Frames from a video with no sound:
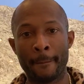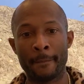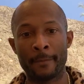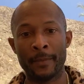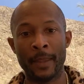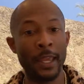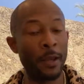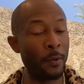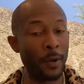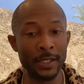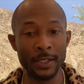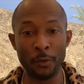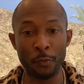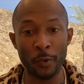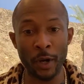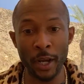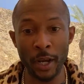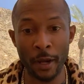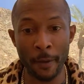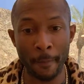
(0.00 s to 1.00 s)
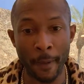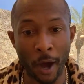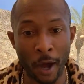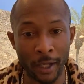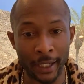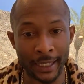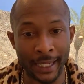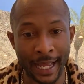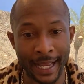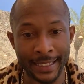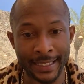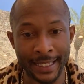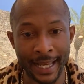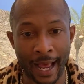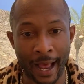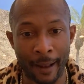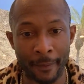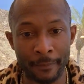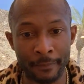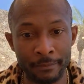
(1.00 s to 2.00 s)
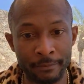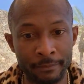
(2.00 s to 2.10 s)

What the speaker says: He wasn't running the ball and got stopped.